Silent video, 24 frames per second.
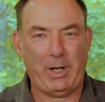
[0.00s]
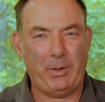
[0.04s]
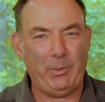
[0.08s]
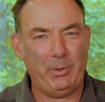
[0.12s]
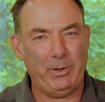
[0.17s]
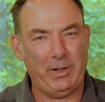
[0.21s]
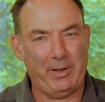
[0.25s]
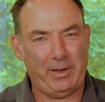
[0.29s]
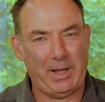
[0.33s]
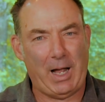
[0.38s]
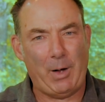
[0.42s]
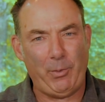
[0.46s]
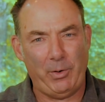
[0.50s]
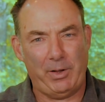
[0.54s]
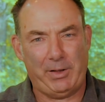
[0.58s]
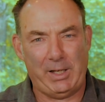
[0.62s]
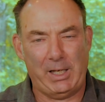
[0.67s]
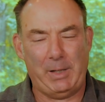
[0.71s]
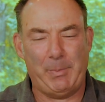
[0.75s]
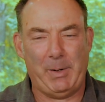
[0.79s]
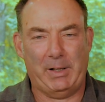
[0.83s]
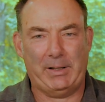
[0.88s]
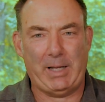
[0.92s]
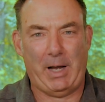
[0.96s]
I want to
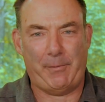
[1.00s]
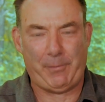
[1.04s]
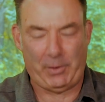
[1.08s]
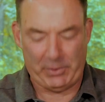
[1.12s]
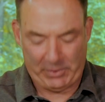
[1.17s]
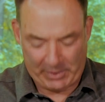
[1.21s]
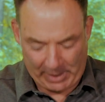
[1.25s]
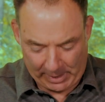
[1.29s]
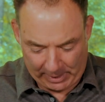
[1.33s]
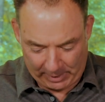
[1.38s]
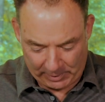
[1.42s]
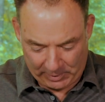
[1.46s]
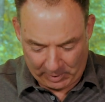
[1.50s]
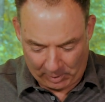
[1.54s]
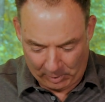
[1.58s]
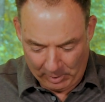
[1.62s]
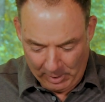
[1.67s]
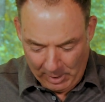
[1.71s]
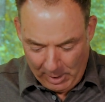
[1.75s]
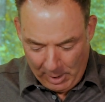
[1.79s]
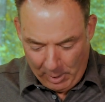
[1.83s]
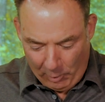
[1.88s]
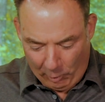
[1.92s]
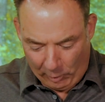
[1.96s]
think about that for a second. So
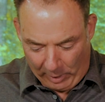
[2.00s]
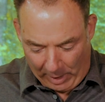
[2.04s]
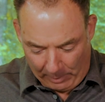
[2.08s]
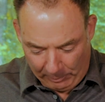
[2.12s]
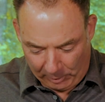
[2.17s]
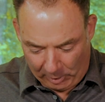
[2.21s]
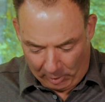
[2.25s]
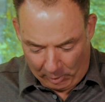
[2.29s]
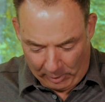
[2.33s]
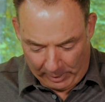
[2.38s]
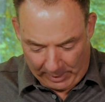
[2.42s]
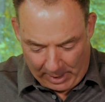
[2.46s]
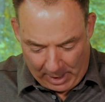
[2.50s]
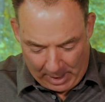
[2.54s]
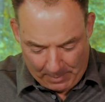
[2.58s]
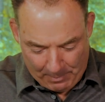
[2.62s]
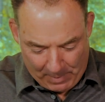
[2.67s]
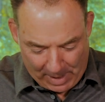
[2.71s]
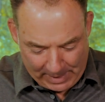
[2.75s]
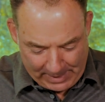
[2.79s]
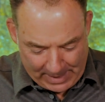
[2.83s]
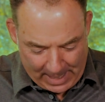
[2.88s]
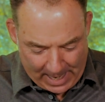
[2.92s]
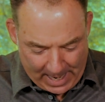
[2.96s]
when I'm growing up,
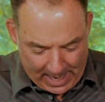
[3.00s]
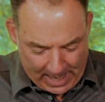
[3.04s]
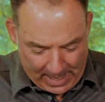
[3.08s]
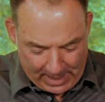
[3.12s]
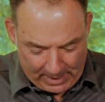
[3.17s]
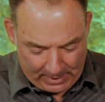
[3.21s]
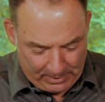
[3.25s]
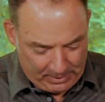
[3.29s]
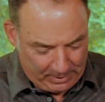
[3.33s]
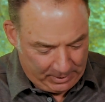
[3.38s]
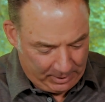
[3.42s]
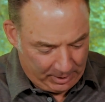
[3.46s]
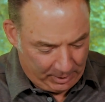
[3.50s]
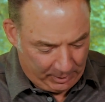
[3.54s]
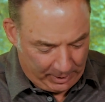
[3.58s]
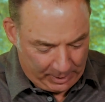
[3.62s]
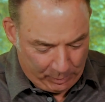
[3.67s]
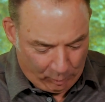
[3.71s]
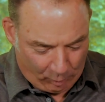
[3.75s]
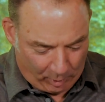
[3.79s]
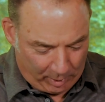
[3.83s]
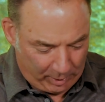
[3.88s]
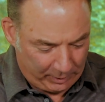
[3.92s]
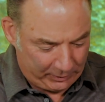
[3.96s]
my dad,
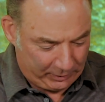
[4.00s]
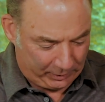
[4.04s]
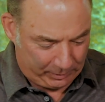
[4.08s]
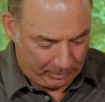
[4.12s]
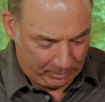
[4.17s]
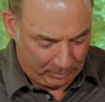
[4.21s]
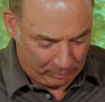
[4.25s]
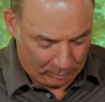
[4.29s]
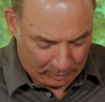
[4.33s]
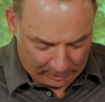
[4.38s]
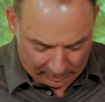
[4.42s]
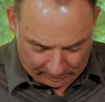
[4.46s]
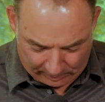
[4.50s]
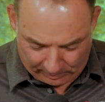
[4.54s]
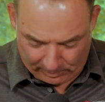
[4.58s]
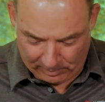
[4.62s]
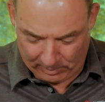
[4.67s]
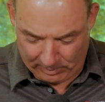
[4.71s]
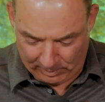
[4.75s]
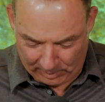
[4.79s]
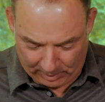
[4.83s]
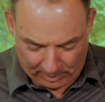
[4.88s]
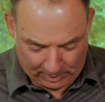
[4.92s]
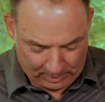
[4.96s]
he works with
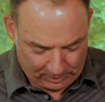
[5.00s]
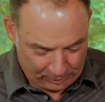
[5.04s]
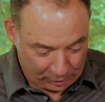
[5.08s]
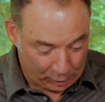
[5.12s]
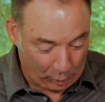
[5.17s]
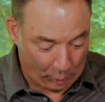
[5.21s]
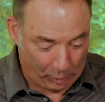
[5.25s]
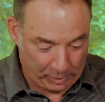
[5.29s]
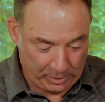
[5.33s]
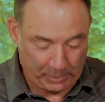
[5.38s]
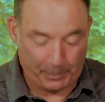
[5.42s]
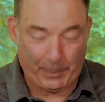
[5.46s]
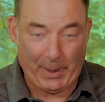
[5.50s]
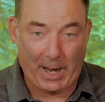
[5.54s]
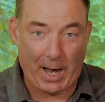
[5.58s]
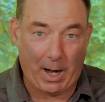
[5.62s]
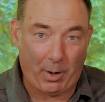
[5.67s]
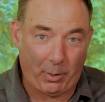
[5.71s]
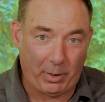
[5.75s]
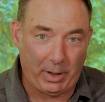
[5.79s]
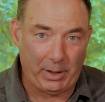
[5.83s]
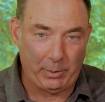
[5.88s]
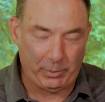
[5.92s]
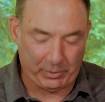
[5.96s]
Georgia
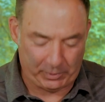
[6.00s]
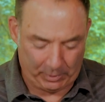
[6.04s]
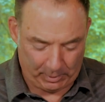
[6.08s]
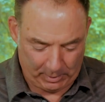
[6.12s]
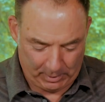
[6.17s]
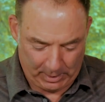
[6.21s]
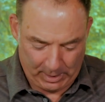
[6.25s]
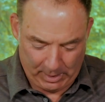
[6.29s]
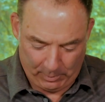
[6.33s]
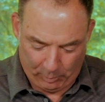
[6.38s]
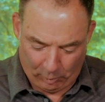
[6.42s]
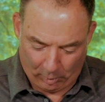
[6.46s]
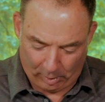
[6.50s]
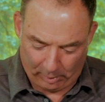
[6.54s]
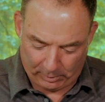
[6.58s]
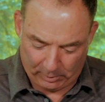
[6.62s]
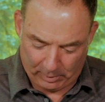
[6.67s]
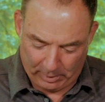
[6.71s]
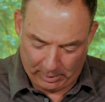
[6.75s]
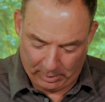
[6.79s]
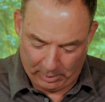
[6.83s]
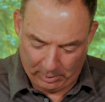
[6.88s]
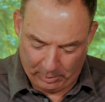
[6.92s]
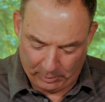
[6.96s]
Power. He
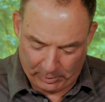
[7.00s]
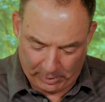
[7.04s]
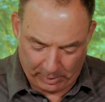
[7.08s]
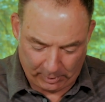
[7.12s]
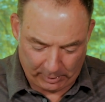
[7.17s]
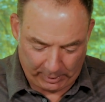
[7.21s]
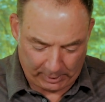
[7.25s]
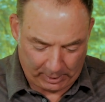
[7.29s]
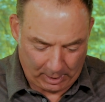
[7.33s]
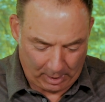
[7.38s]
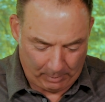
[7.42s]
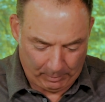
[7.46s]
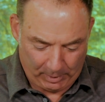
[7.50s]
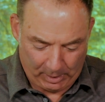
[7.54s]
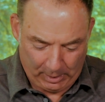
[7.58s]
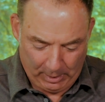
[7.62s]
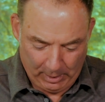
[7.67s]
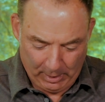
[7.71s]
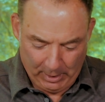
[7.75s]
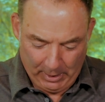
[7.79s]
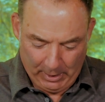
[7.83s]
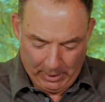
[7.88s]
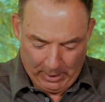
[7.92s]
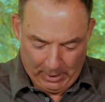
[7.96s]
worked in a utility company
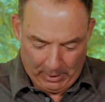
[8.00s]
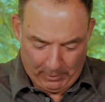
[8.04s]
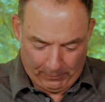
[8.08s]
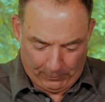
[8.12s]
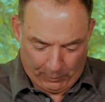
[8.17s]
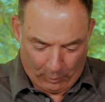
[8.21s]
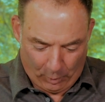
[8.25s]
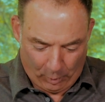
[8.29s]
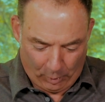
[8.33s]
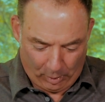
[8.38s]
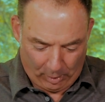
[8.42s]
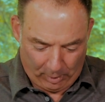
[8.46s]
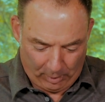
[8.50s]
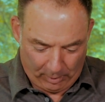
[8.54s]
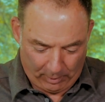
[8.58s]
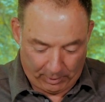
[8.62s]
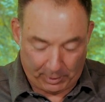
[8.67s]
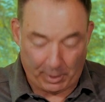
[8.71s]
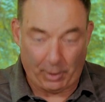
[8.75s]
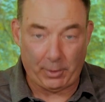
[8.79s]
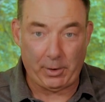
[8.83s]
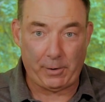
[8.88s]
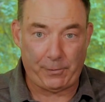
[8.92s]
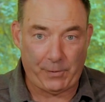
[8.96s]
for
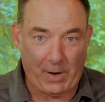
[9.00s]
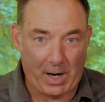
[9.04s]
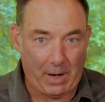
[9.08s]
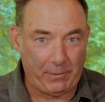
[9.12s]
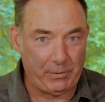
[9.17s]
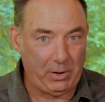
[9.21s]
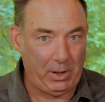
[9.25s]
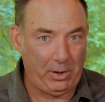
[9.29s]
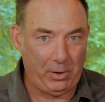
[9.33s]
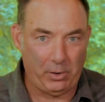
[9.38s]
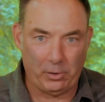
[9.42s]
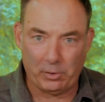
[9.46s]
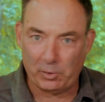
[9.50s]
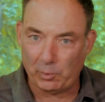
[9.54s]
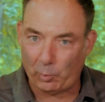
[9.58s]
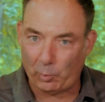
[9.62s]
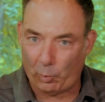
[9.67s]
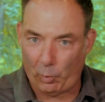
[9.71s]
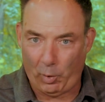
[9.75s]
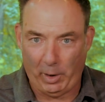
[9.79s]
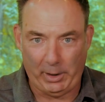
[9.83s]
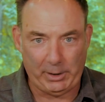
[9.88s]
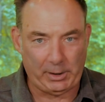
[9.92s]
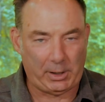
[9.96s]
35 years,
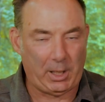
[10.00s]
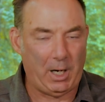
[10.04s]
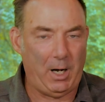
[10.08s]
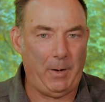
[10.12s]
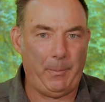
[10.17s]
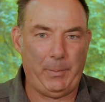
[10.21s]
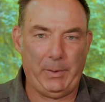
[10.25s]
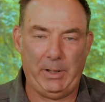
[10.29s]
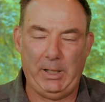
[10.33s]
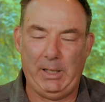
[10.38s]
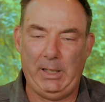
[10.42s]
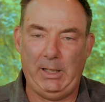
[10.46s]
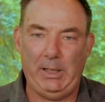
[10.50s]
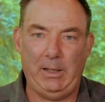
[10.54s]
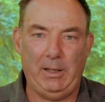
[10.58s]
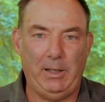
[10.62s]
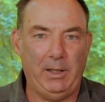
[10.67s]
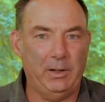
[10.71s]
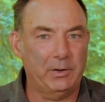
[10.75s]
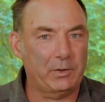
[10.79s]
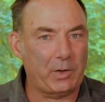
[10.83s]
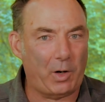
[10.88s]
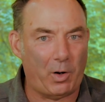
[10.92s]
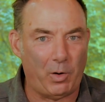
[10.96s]
one company,
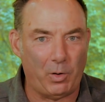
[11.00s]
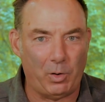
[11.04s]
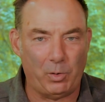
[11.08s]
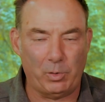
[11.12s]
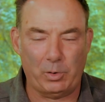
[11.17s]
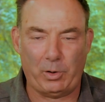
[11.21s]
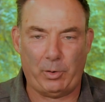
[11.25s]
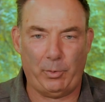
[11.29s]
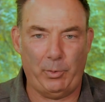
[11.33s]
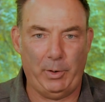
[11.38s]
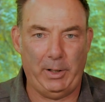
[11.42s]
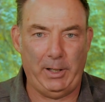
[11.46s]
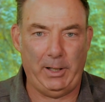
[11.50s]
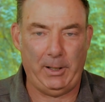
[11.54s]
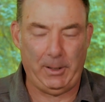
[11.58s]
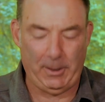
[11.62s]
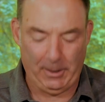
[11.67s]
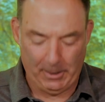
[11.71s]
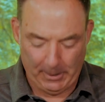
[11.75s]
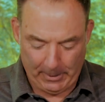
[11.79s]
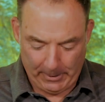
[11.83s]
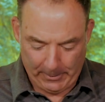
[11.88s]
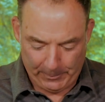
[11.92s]
his whole career.